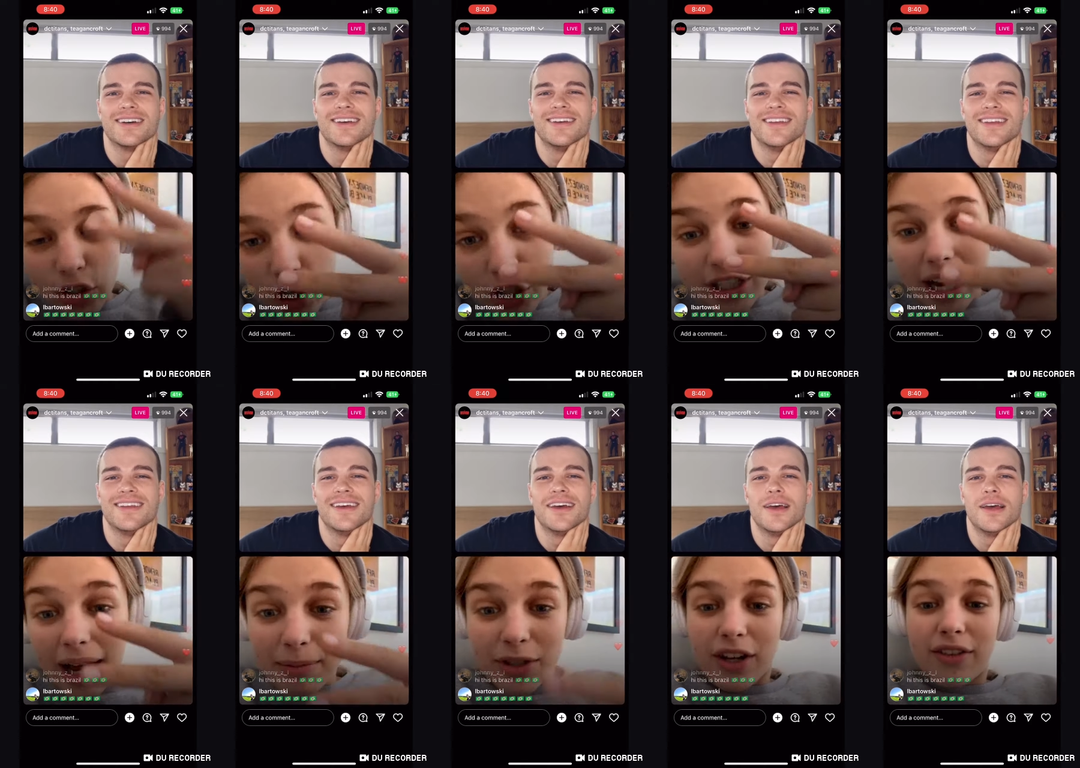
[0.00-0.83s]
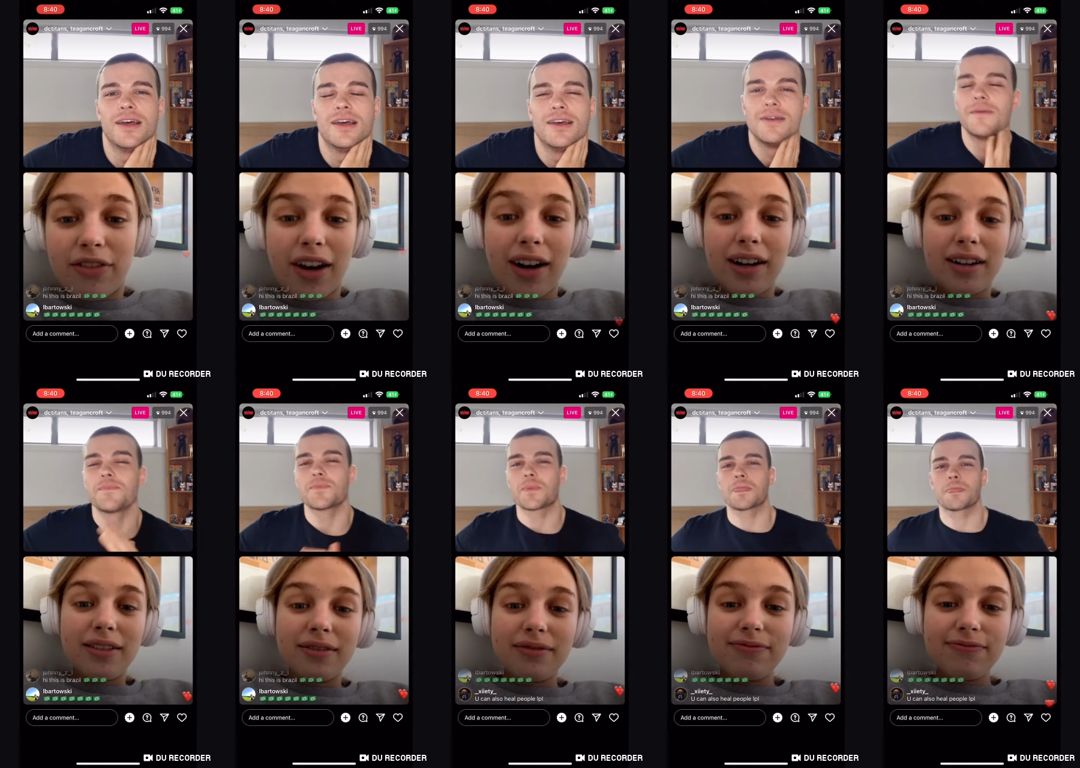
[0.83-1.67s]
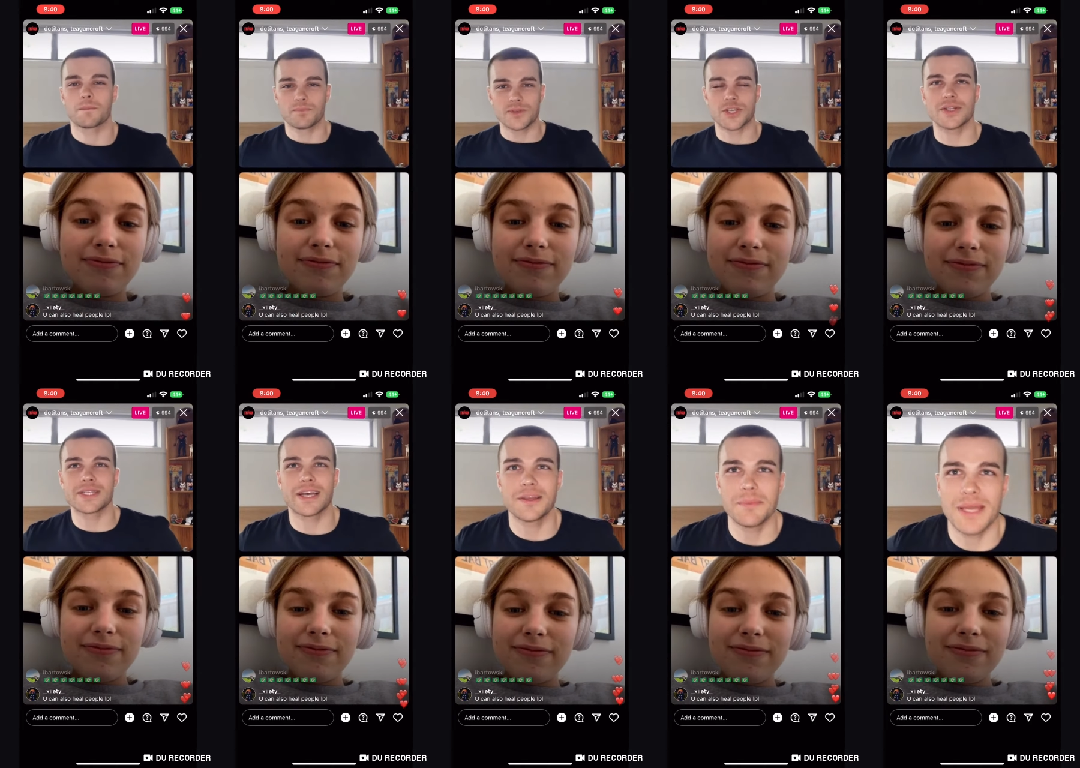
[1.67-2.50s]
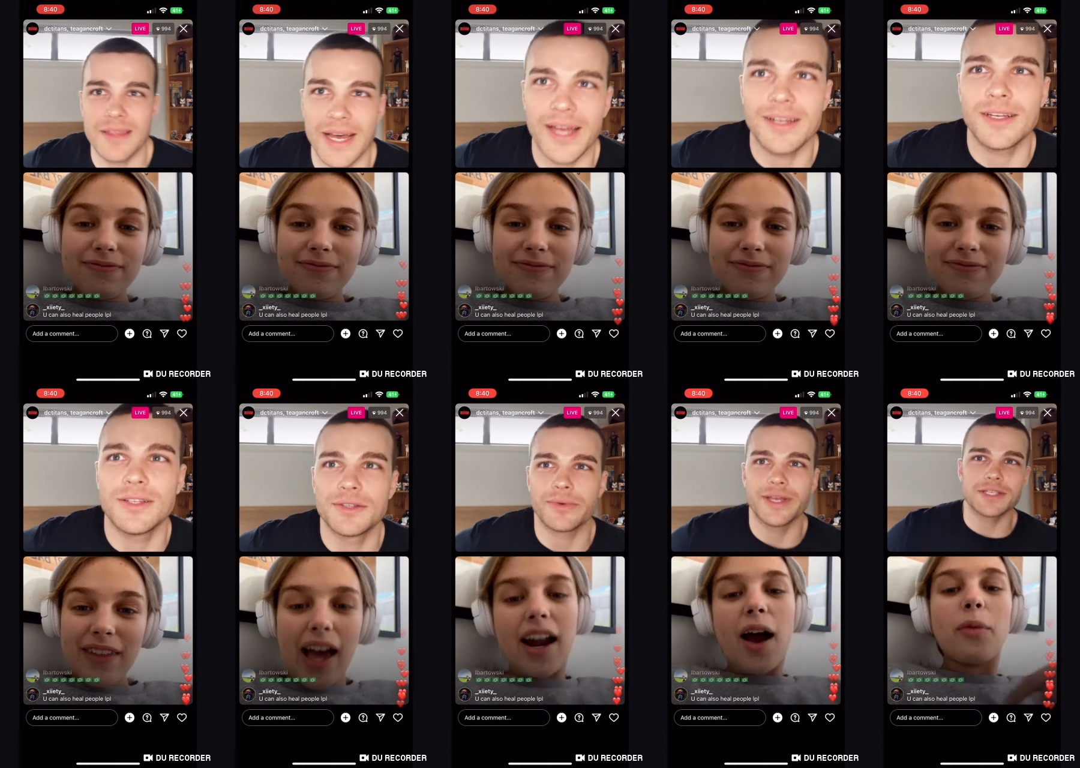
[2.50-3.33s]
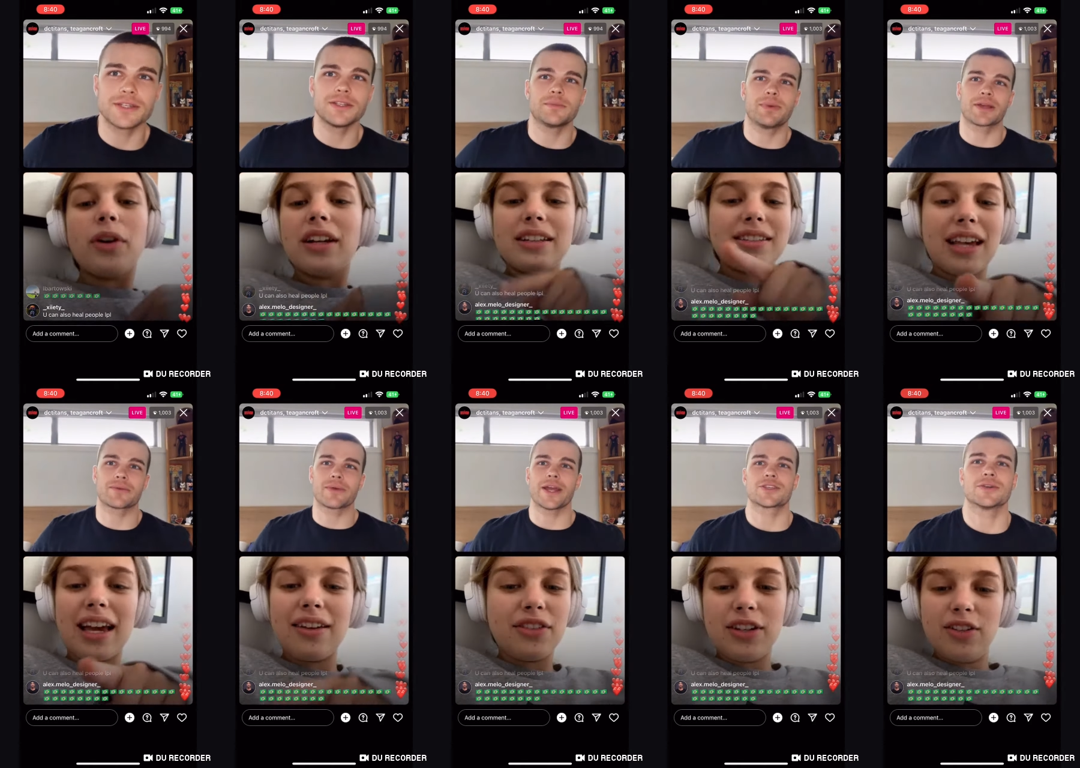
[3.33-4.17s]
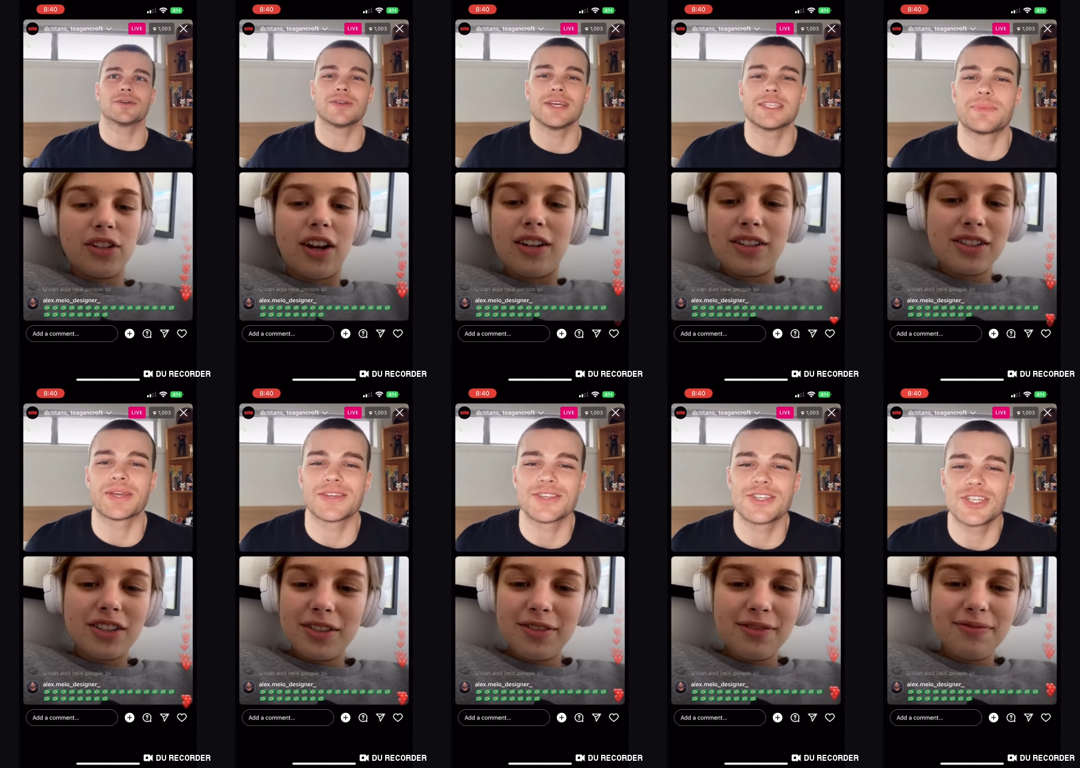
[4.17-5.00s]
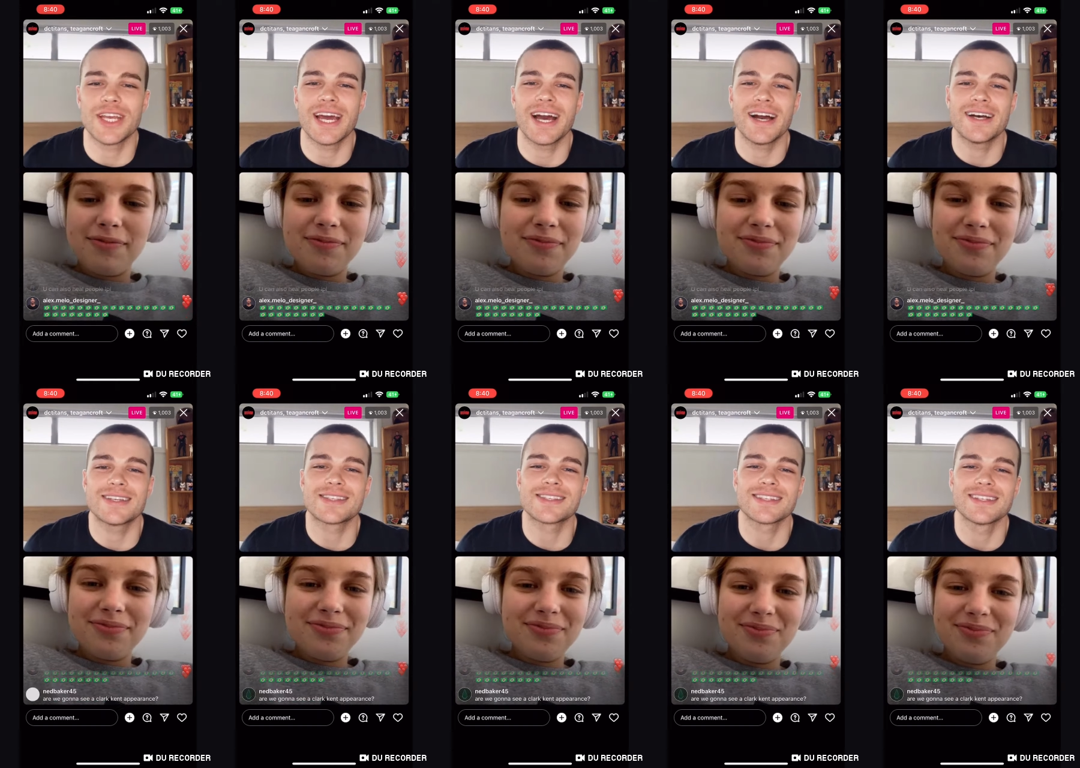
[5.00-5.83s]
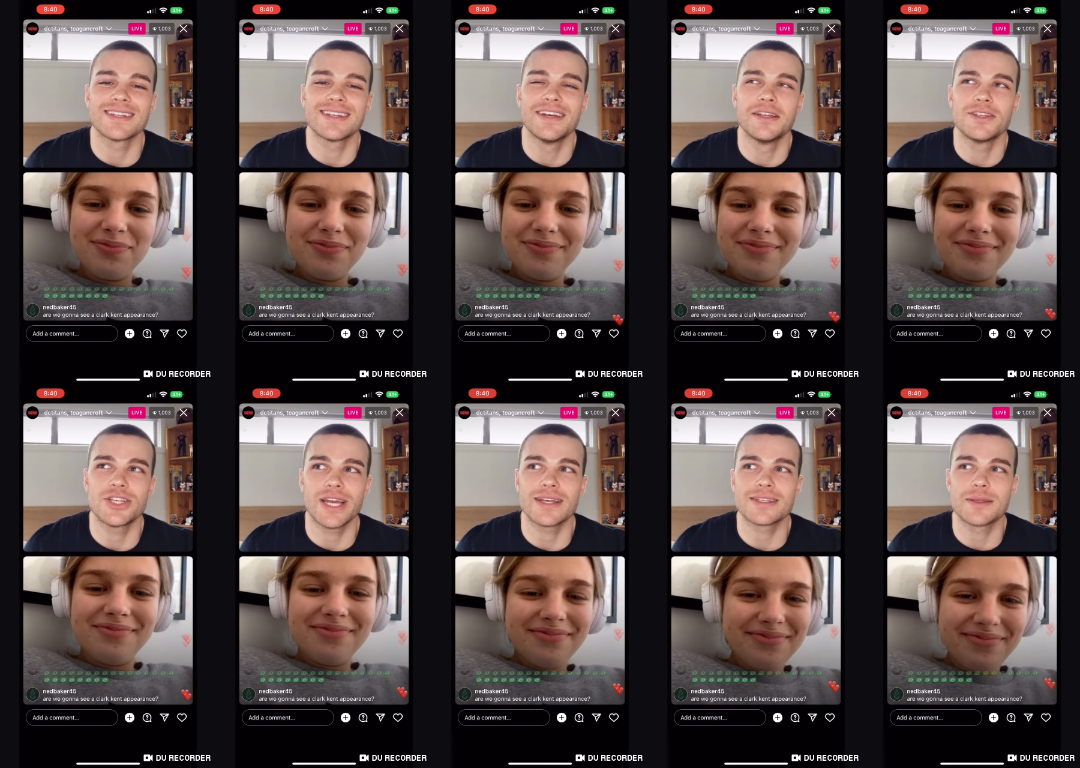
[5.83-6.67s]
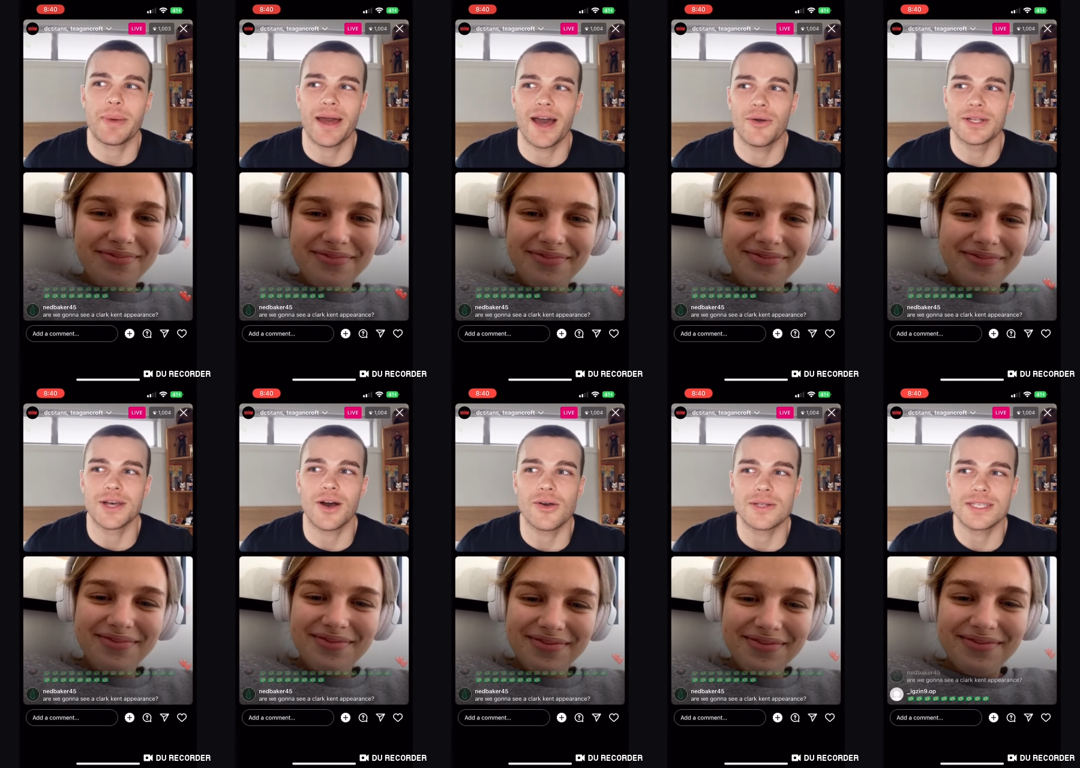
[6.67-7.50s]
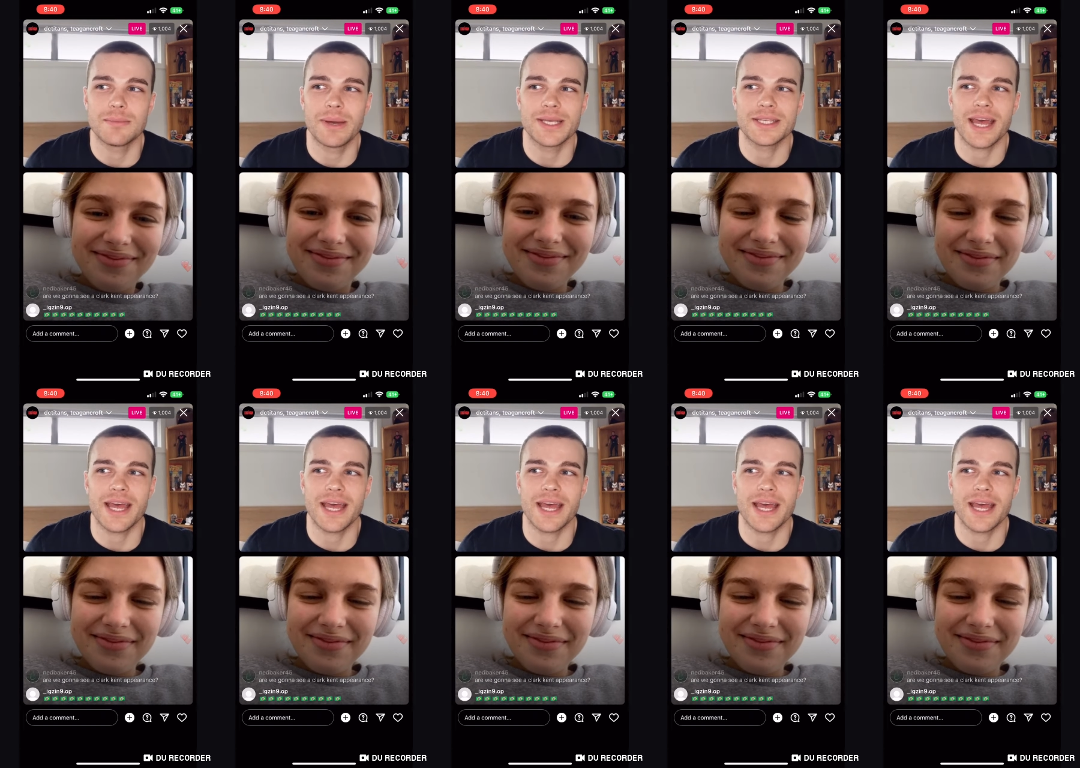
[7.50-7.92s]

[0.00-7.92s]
Speaker 1: Yeah. Two times over.
Speaker 2: So you're telling me that the reason you'd pick Rachel is because she has she has the power to hold